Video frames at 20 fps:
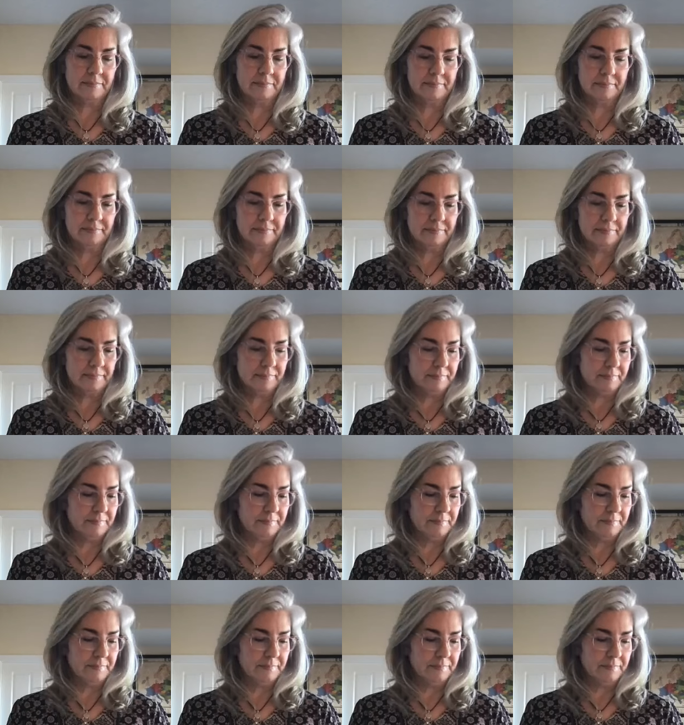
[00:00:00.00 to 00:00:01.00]

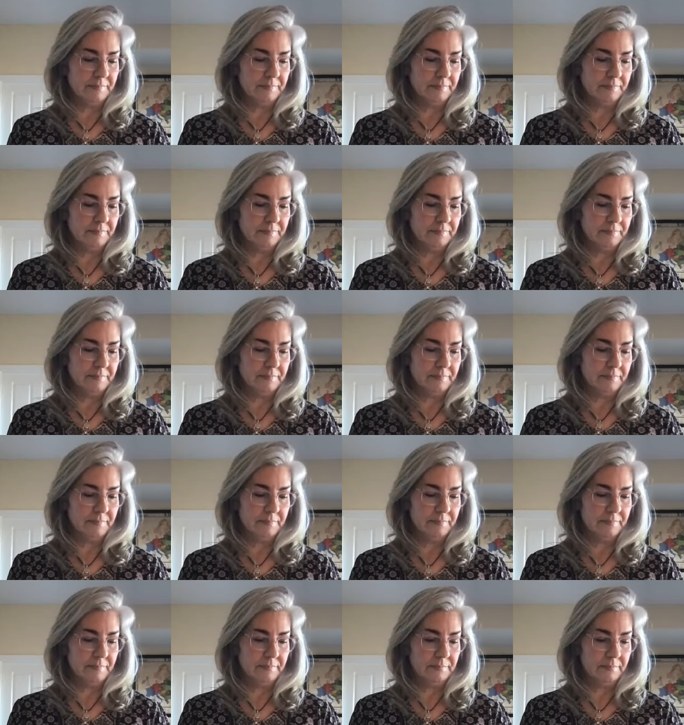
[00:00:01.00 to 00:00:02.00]

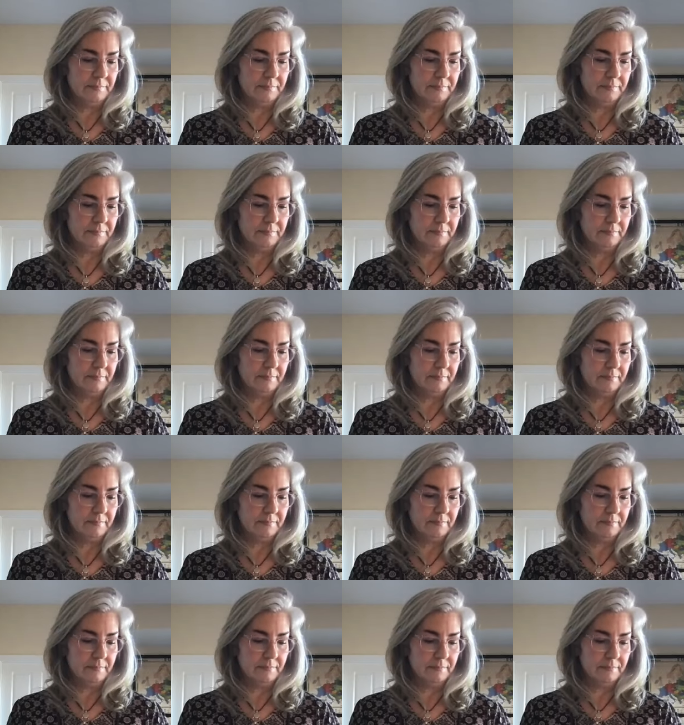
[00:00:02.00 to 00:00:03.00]

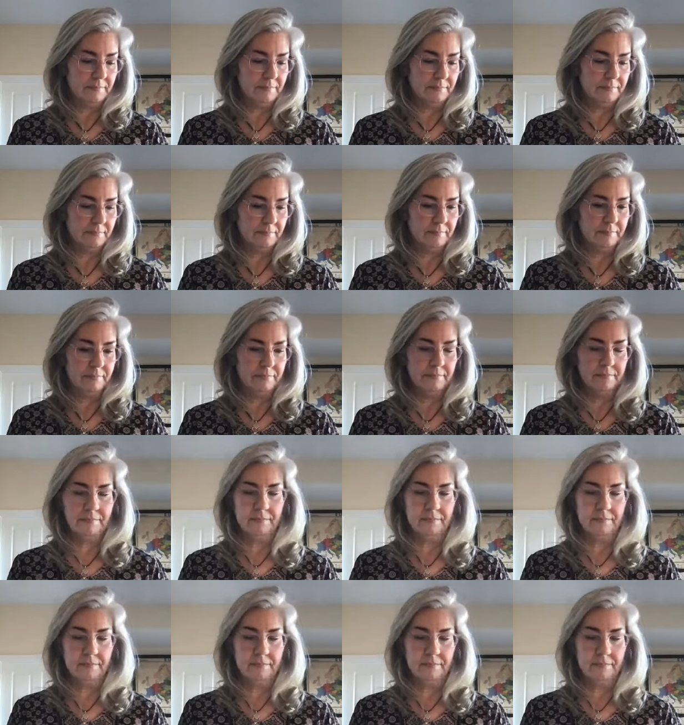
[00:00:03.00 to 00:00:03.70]
Nothing is said.